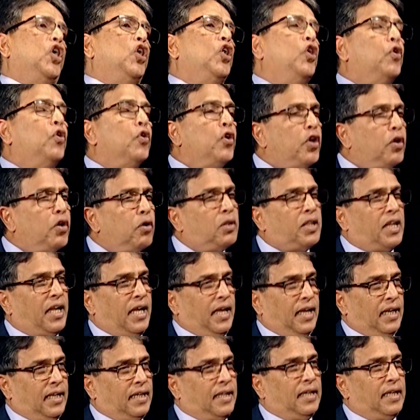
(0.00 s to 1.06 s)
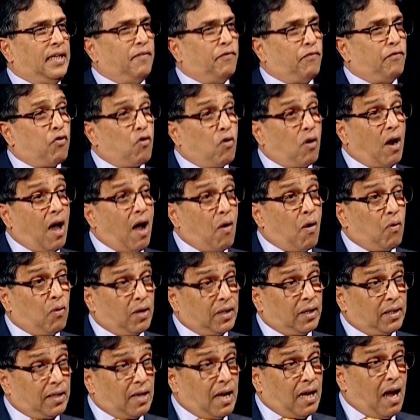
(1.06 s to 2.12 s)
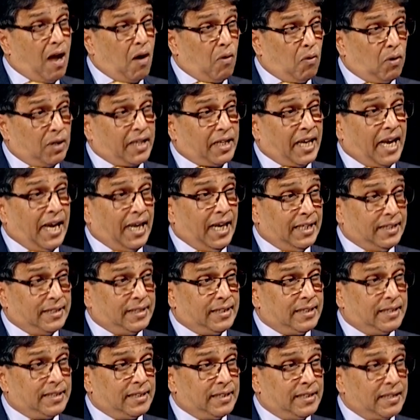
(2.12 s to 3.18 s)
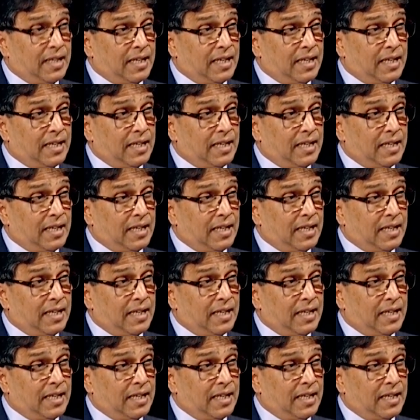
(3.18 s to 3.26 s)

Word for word: do you think for our, our kids,